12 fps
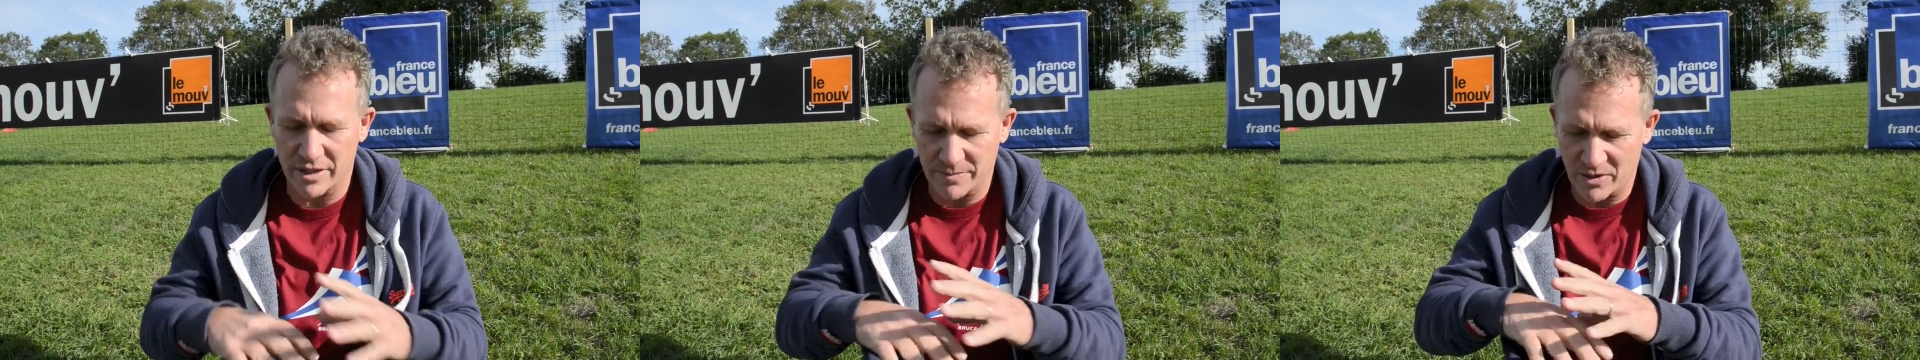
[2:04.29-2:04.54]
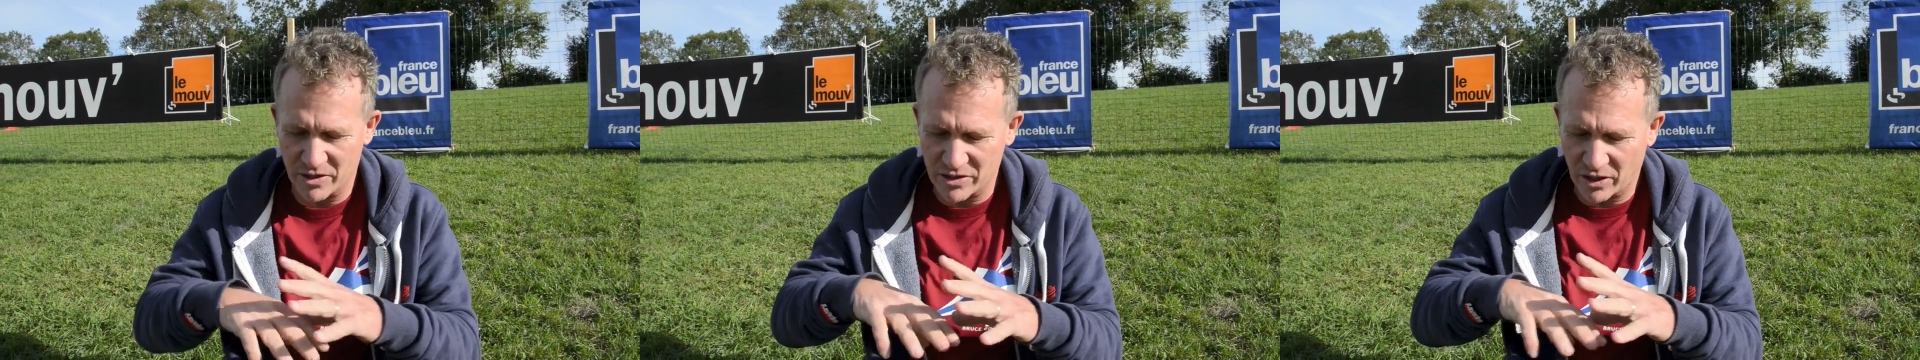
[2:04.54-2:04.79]
It's
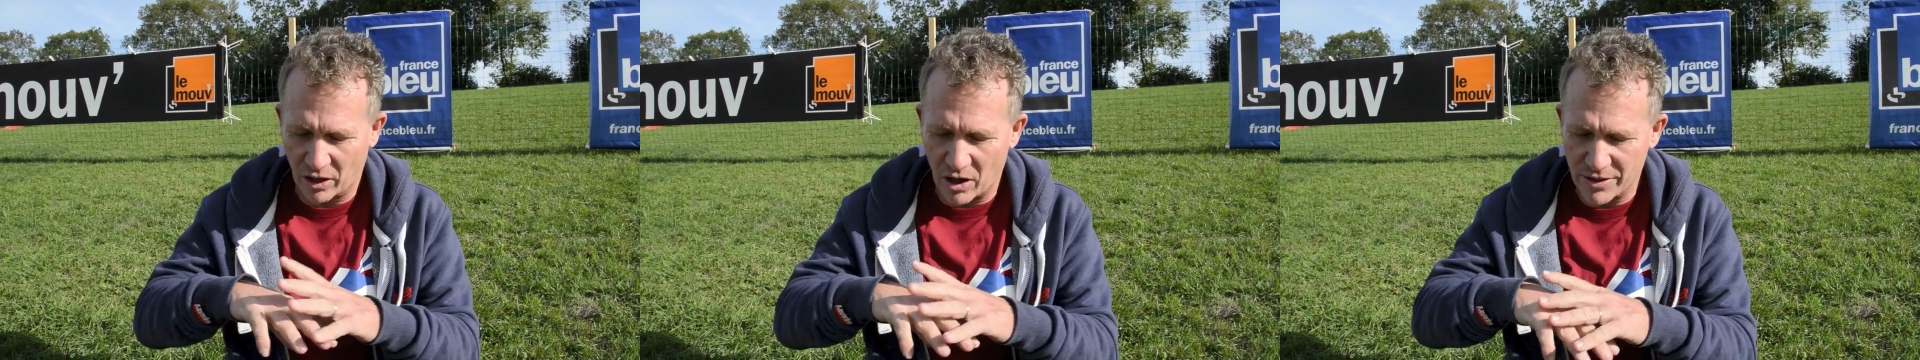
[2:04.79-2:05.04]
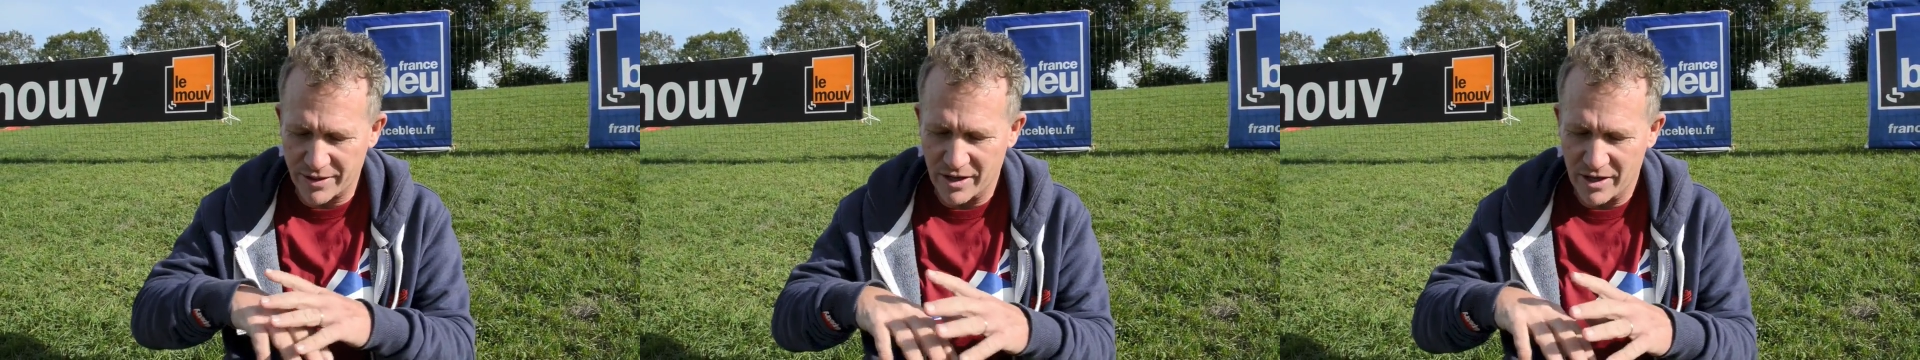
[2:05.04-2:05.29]
because the
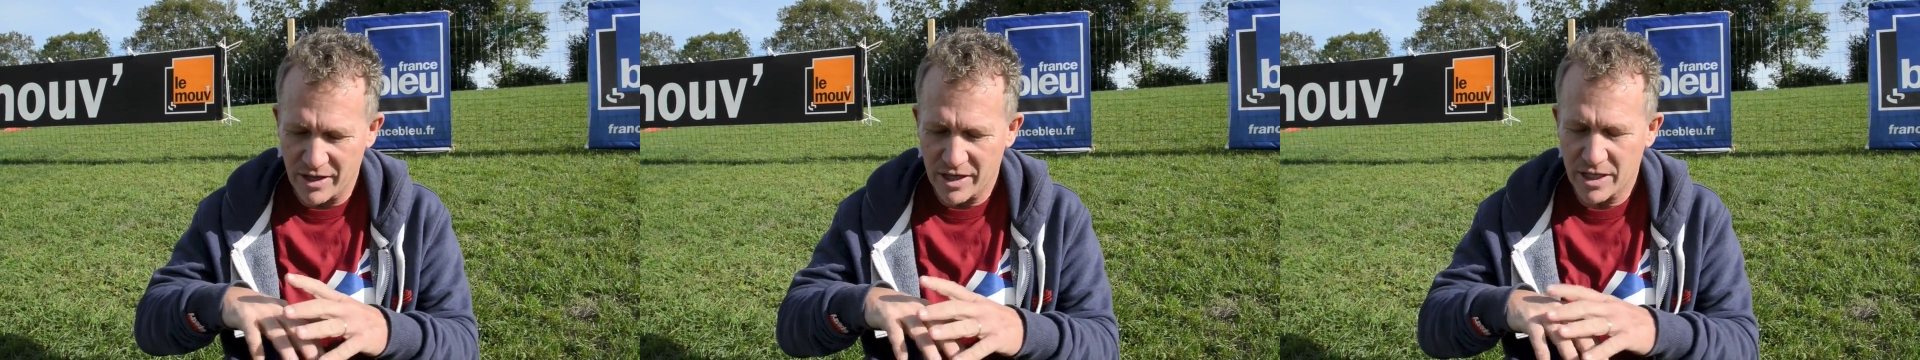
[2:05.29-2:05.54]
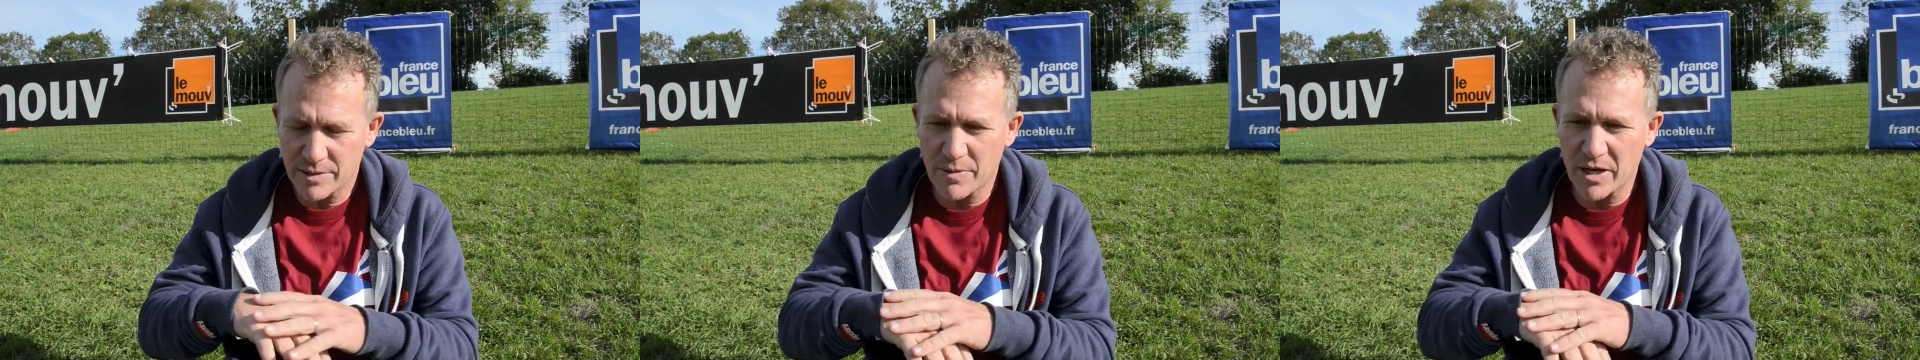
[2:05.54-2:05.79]
cloth
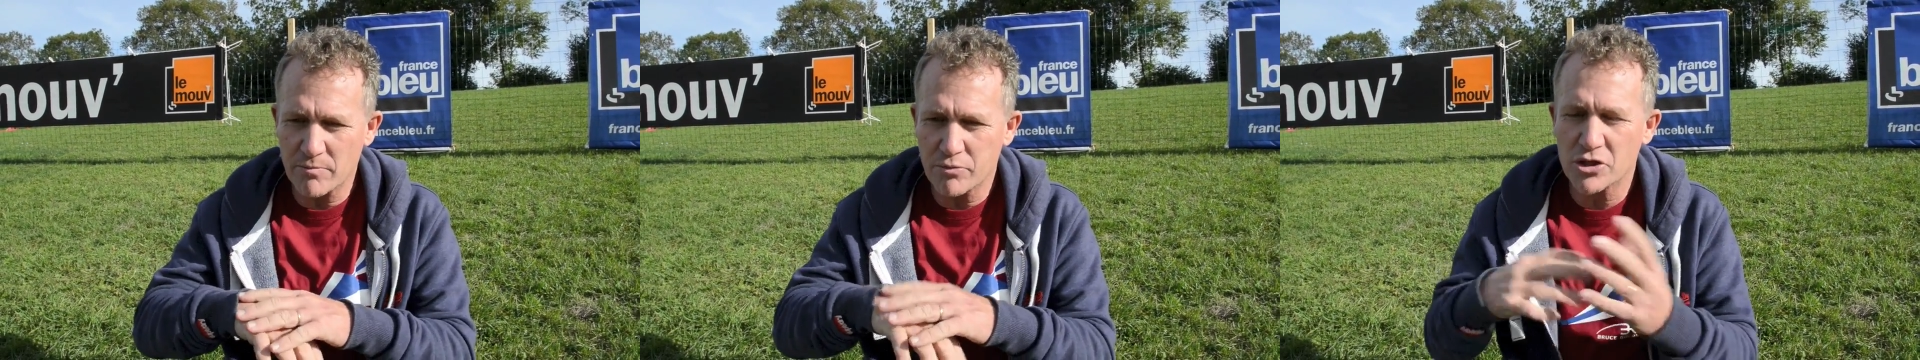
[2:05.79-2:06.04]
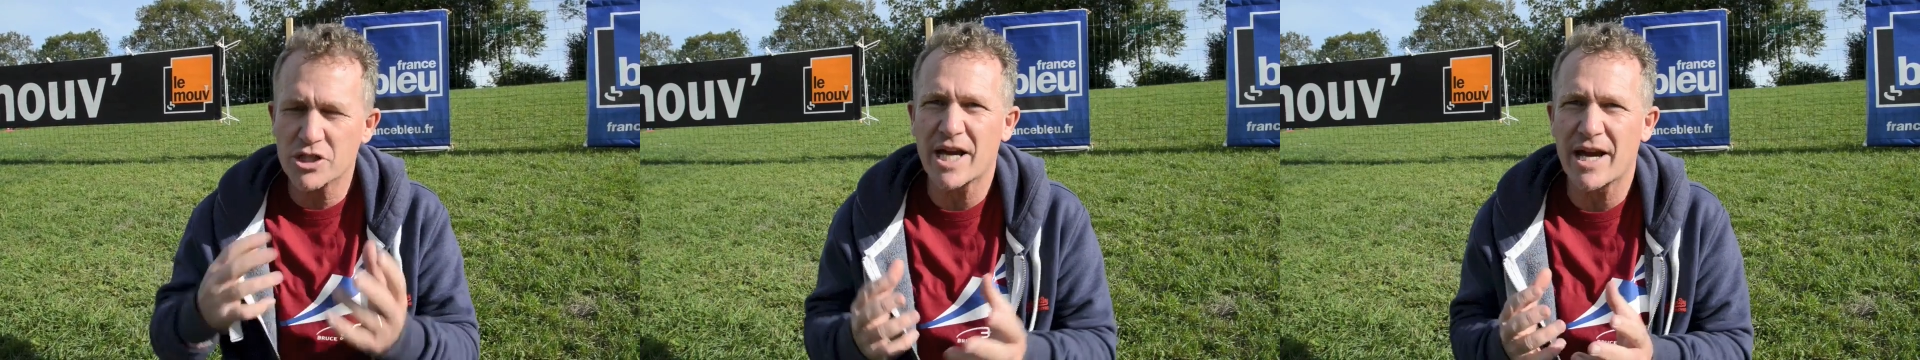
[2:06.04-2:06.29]
is being
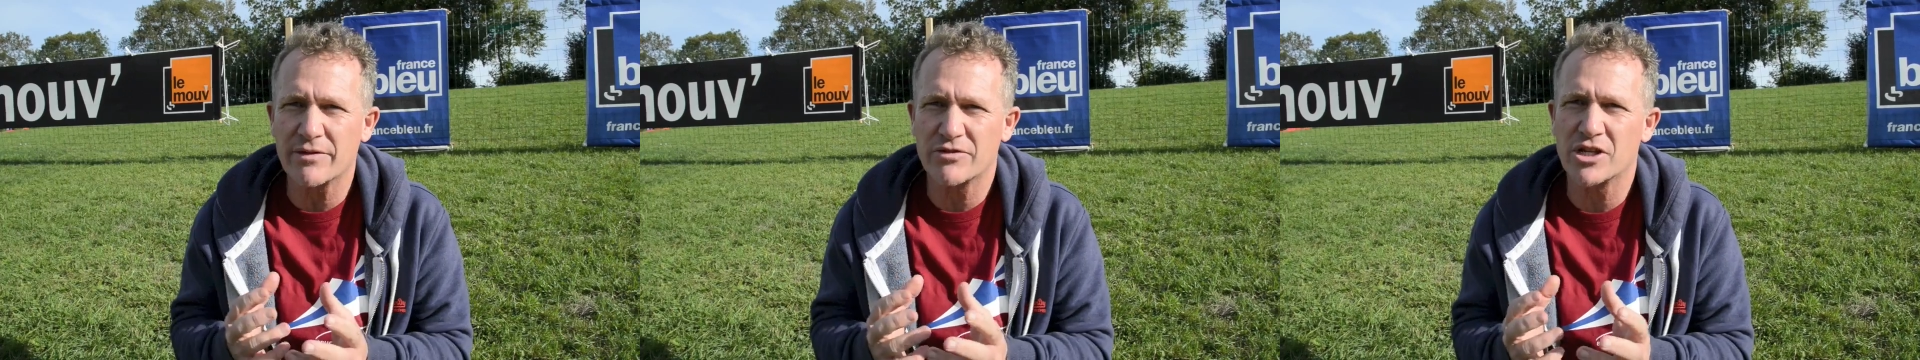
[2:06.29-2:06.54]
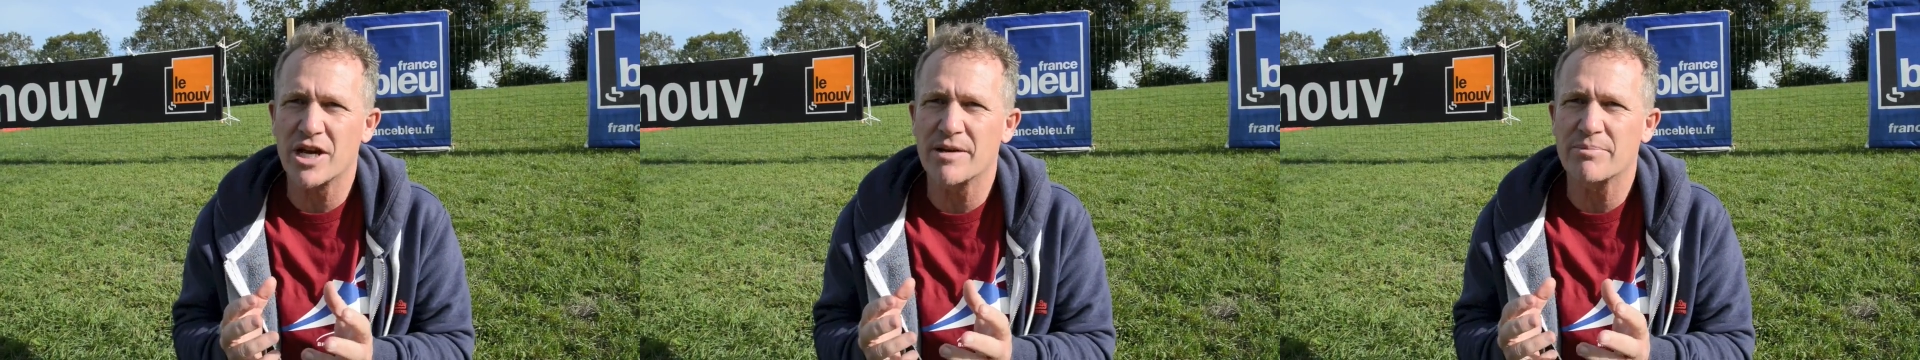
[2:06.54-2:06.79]
pushed out of
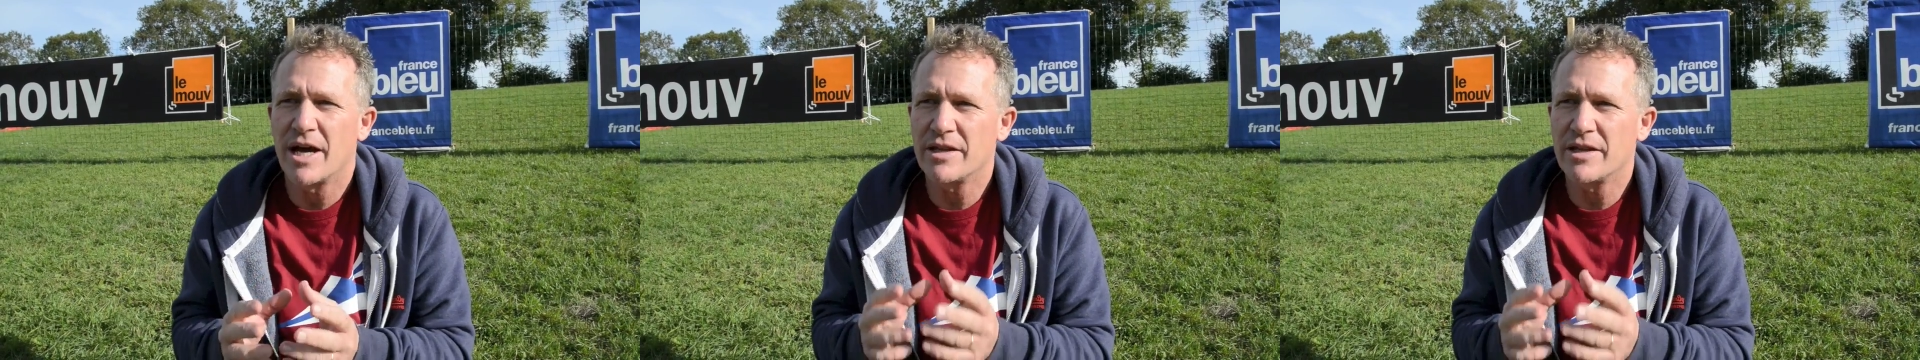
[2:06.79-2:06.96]
shape.